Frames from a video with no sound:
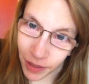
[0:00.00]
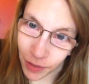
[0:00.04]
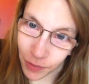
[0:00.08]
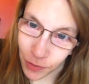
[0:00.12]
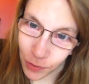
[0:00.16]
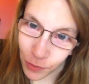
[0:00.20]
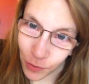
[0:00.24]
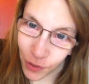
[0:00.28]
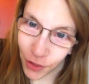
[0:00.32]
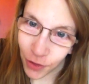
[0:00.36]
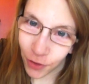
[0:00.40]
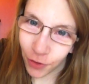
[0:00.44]
I
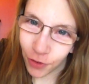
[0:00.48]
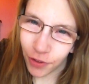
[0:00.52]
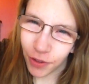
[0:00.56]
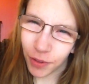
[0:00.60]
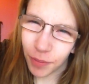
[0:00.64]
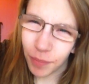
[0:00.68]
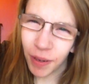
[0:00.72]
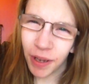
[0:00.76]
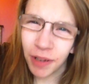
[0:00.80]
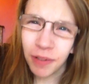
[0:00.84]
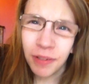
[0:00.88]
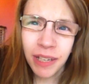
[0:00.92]
was with her
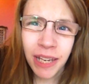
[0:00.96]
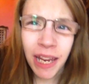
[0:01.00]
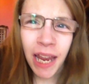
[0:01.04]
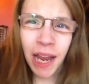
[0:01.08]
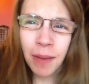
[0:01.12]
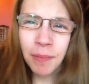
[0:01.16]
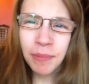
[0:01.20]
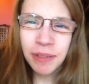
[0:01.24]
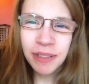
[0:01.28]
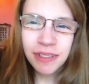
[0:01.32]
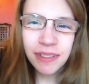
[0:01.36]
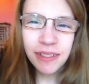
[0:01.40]
in my
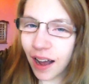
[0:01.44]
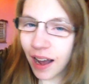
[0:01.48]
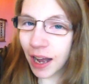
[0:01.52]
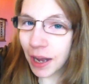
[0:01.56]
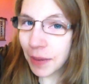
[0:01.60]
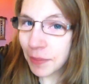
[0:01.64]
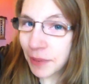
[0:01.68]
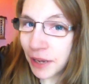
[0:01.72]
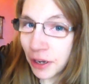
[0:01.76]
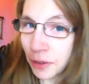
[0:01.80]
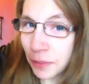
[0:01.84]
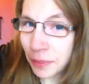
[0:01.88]
cabin. Uh, I'm
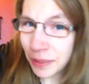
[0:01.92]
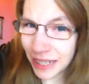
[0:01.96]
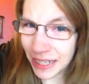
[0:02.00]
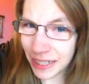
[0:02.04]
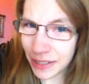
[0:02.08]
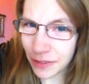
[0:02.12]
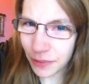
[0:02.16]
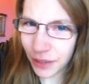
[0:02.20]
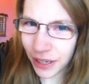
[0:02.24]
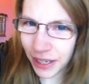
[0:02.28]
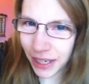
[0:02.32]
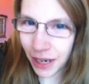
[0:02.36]
at her place
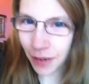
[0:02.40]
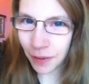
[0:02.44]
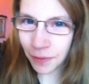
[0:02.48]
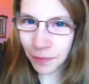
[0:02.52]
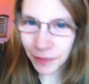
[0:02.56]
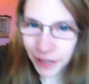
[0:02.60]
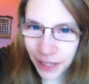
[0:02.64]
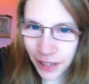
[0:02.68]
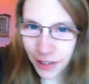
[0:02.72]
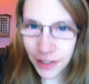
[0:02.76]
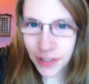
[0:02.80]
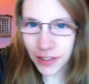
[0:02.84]
right now
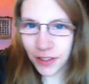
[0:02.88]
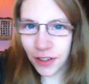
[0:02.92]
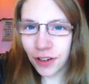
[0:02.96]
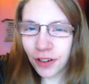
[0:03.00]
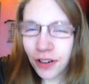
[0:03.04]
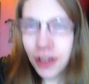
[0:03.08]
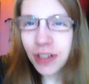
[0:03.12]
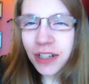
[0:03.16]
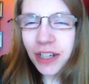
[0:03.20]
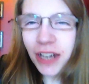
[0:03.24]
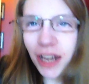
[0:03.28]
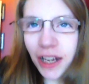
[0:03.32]
because
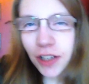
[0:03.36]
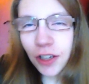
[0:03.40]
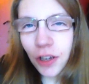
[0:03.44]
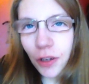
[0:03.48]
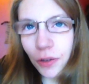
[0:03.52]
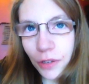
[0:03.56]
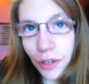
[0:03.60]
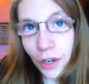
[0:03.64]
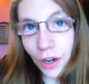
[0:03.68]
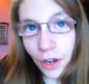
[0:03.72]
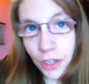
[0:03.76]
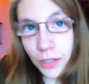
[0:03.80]
there, she had to go to
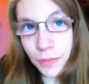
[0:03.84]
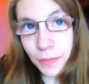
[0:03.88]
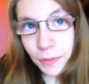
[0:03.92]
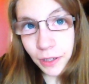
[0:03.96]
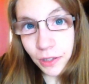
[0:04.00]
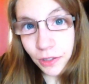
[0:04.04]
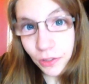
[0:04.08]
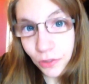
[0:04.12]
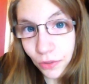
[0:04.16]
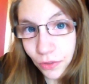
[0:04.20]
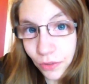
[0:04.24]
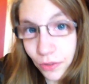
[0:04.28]
the hospital
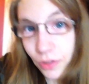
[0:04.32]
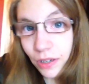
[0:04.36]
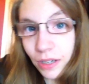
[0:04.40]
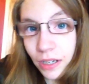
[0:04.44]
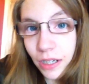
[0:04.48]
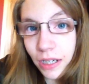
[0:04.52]
to,